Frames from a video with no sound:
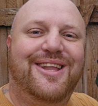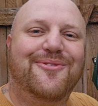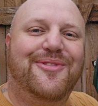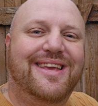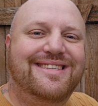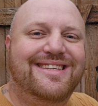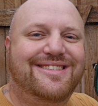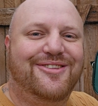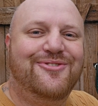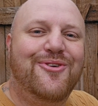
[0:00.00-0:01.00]
Now this is
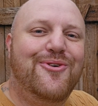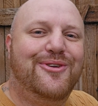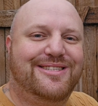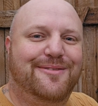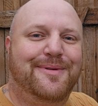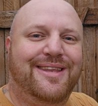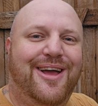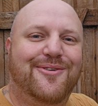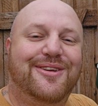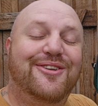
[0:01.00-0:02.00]
the nurse in me
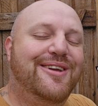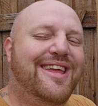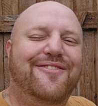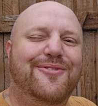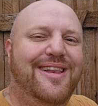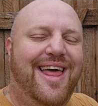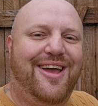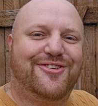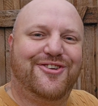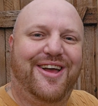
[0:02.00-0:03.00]
now, gonna give you a
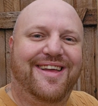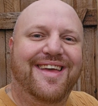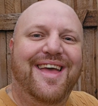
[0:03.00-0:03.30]
lecture.